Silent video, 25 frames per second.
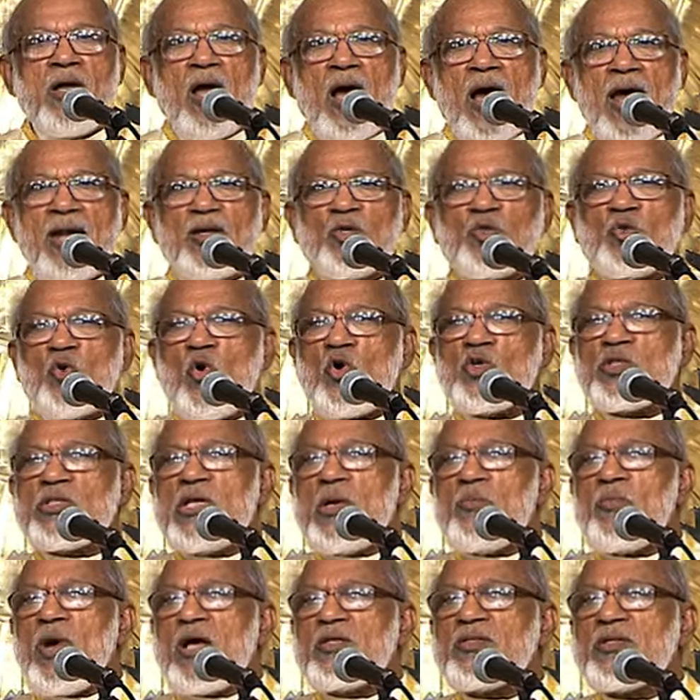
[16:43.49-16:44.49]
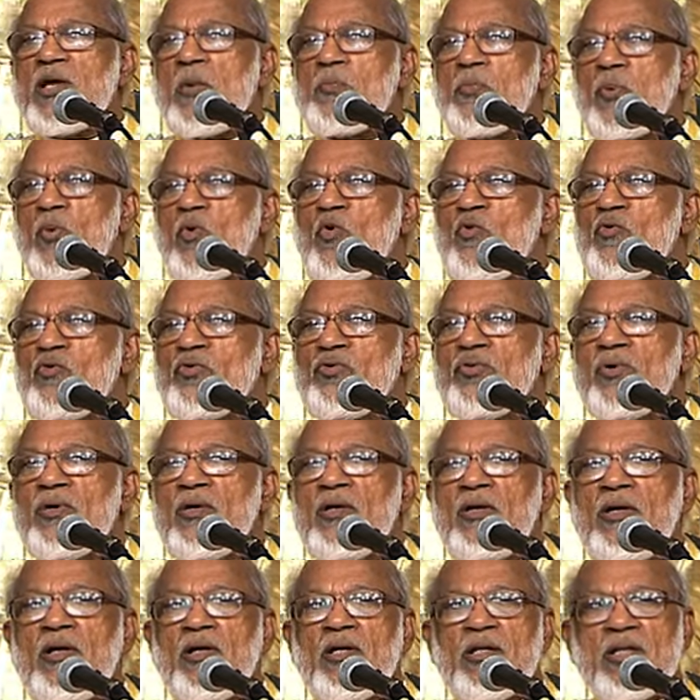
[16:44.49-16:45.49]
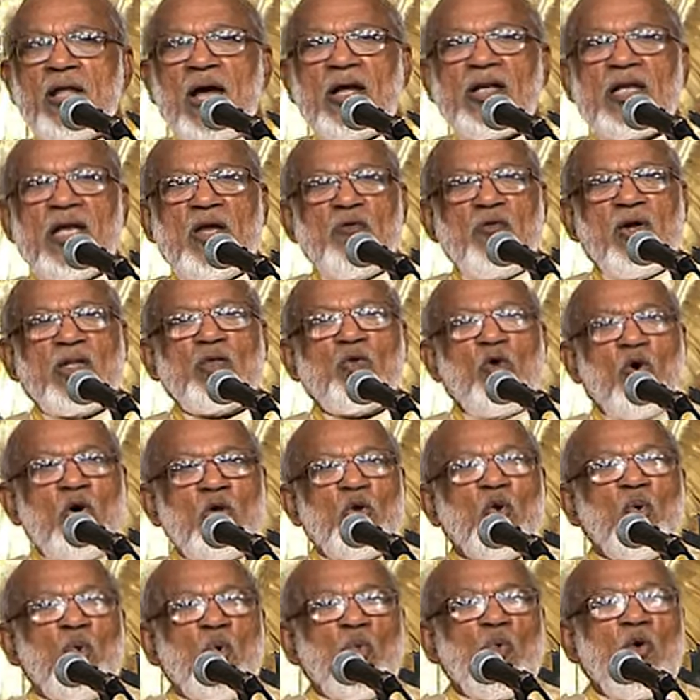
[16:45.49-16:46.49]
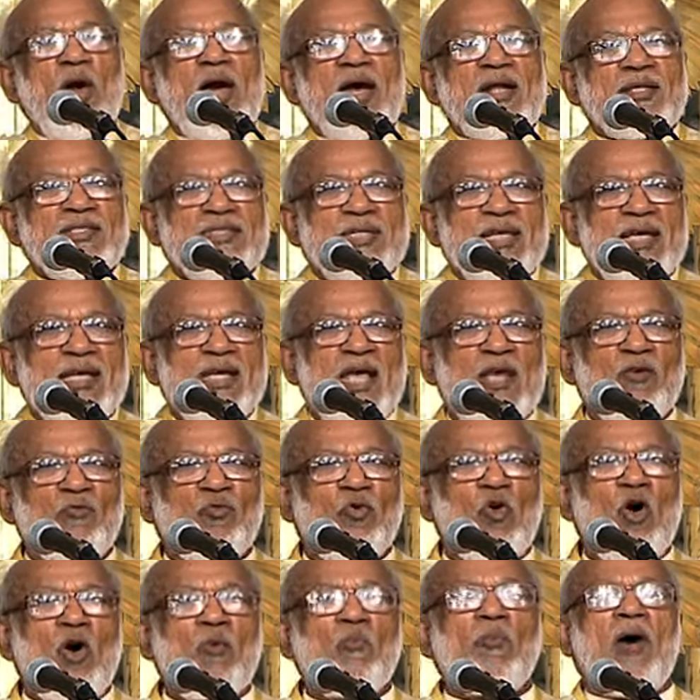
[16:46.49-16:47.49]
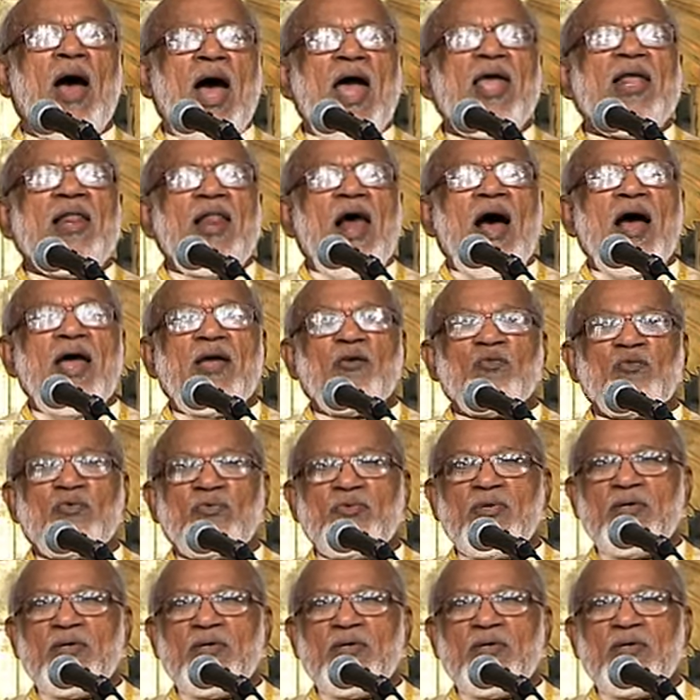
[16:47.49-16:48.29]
and shows him as a proof that even though you were seeking for my life,